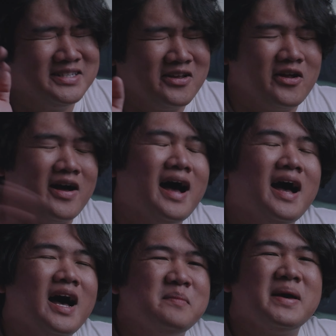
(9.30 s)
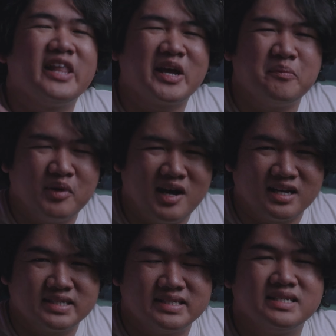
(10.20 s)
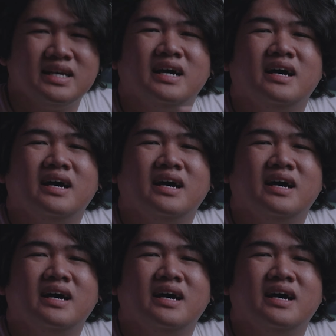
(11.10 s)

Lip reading: I meant like a box.